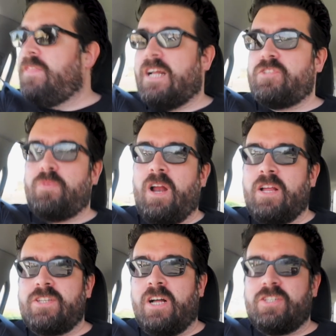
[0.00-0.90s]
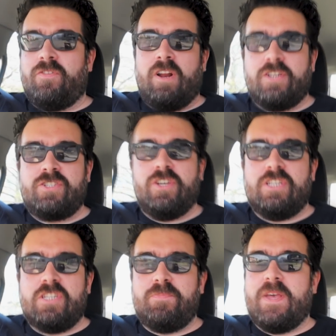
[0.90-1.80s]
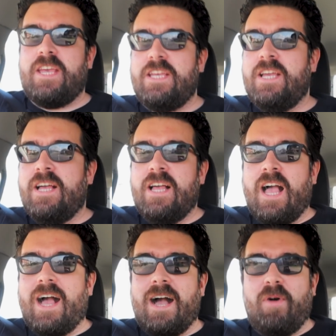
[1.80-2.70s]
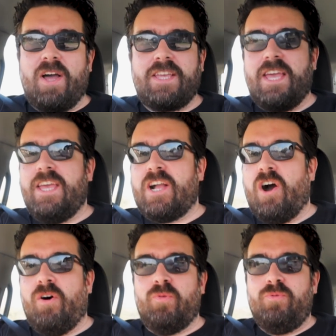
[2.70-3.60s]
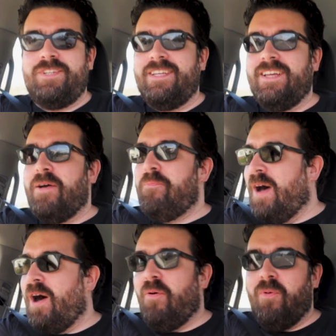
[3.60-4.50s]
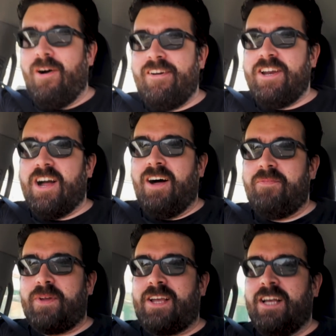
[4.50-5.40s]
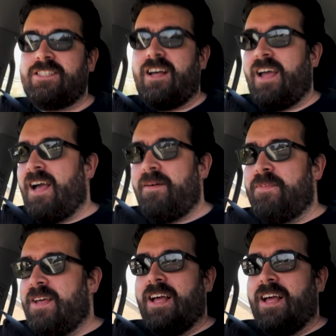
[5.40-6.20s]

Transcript: that's when I start to realize goodness me am I getting old but worry not because I am